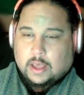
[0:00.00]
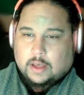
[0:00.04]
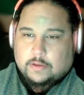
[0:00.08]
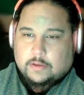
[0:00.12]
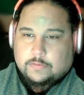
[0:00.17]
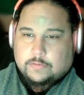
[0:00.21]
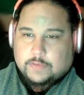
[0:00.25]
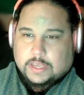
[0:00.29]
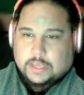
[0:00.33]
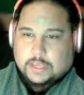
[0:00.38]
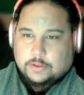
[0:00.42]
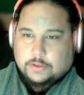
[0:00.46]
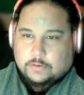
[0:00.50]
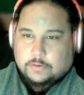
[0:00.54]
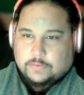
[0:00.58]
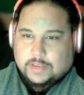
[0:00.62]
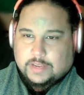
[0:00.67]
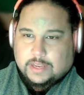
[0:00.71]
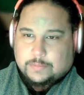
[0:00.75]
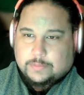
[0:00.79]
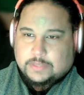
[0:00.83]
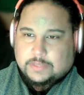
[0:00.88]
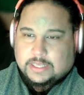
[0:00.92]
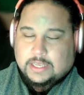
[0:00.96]
of faith or
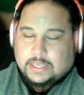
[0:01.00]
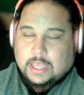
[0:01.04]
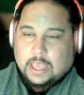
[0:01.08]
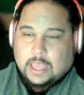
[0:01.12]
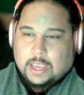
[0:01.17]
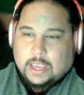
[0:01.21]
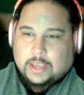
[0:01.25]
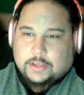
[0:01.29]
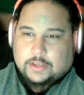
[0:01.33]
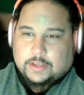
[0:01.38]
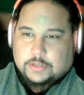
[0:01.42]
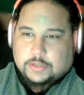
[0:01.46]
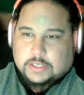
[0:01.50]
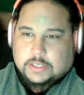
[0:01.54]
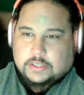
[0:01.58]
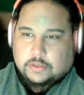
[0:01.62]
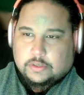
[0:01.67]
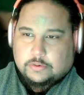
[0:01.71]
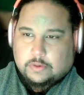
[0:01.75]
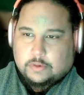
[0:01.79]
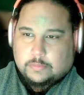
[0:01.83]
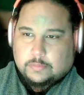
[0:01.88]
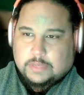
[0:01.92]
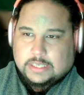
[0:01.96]
family and
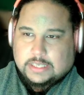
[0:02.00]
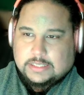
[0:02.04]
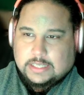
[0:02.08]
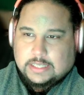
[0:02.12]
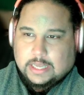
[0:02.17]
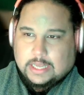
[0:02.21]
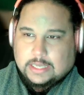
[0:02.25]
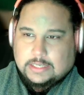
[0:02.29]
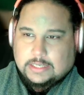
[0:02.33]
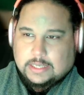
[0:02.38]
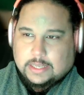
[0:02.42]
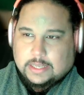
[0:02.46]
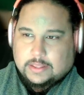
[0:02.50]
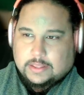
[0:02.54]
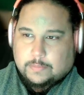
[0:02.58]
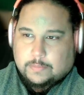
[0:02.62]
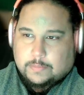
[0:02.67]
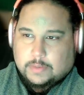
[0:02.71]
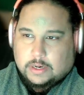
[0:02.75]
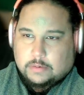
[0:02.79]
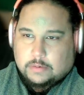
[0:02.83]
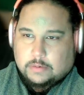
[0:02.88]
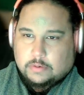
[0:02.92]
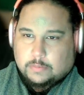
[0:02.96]
tries to normalize the idea
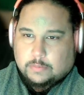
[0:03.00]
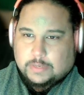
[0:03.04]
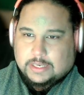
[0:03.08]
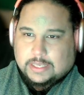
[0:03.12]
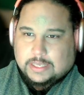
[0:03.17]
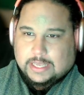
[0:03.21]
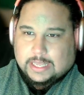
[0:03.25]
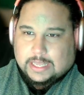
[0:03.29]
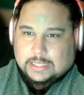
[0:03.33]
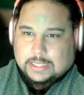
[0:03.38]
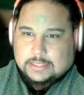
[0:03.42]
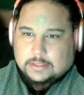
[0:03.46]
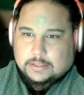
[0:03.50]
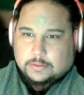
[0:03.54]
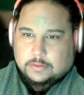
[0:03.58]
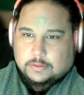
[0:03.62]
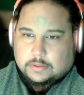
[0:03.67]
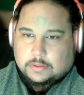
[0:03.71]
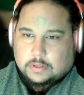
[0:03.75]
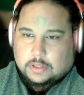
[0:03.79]
that men and women can't